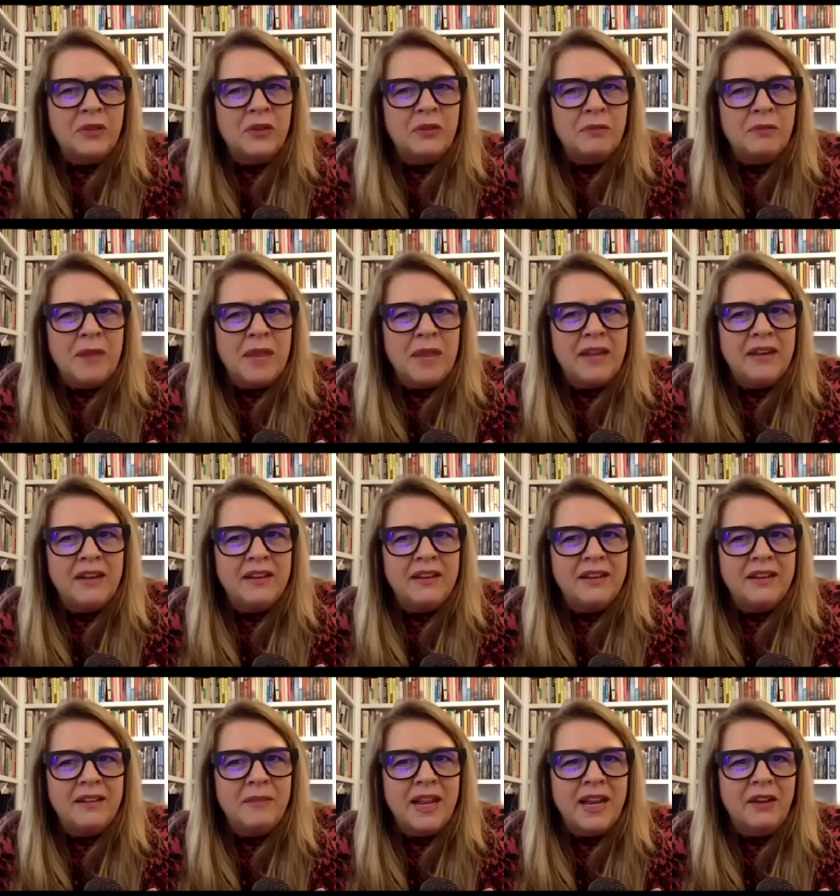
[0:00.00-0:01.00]
of made
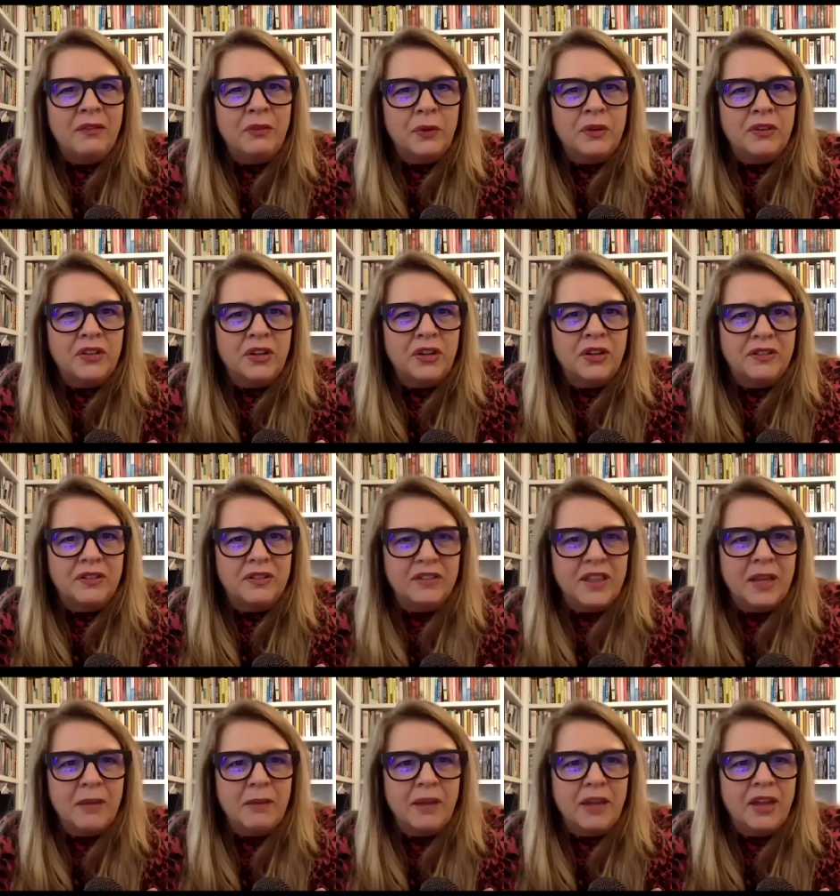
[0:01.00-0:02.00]
made everyone start to
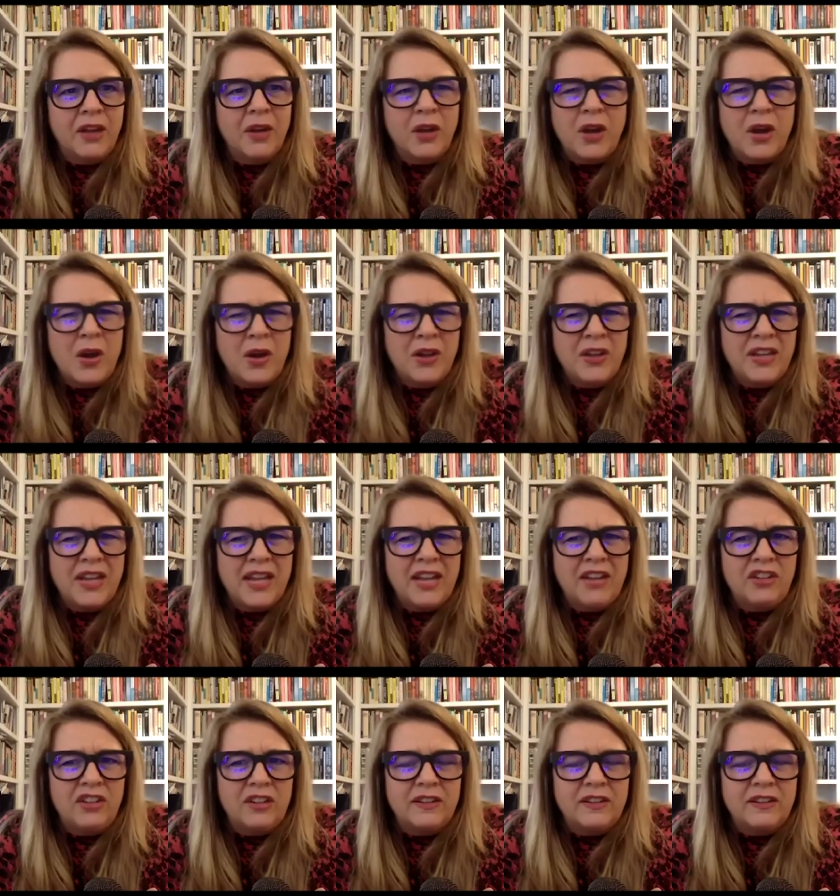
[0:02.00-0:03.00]
think about, oh, you
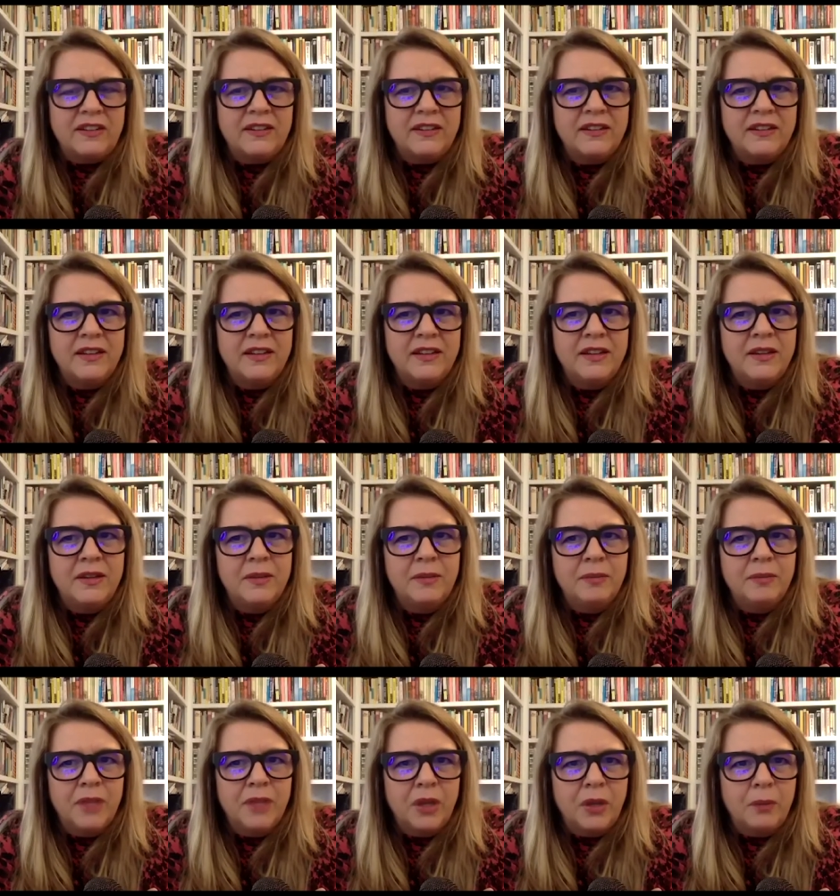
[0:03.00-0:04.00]
can't just,
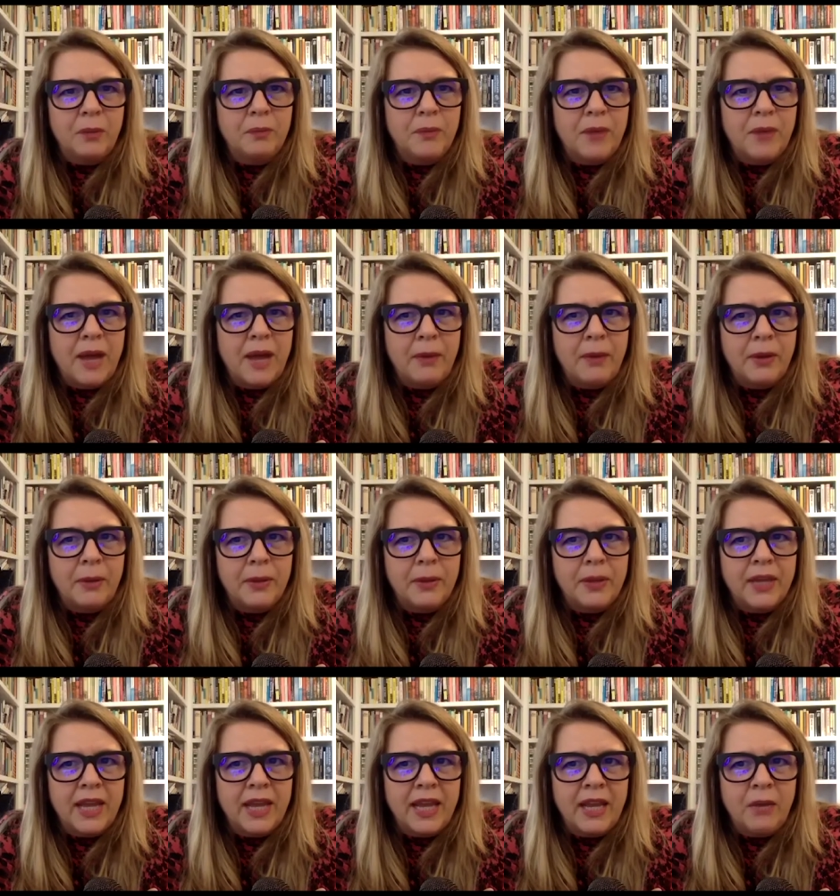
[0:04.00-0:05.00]
you know, hop on a
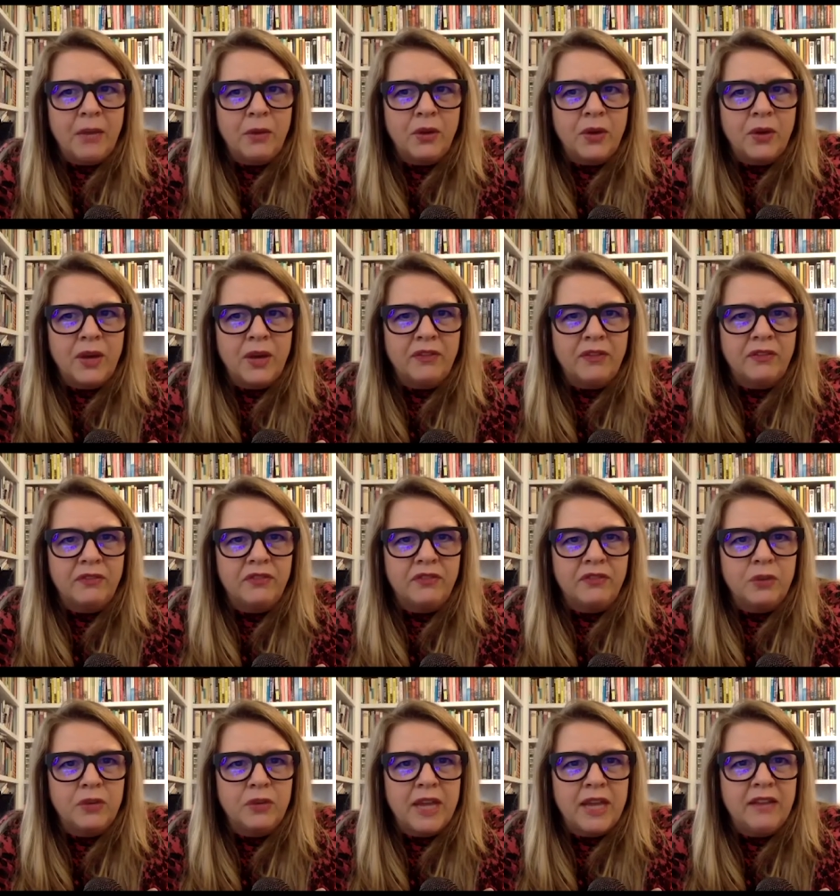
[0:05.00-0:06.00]
plane when you have a
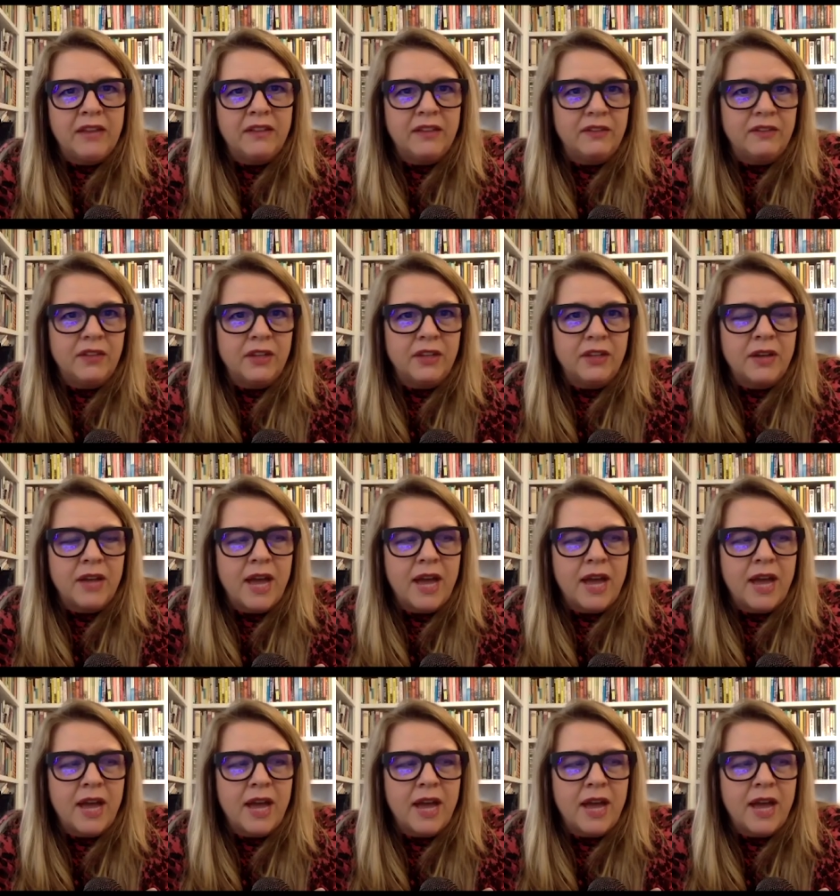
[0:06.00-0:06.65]
few days even.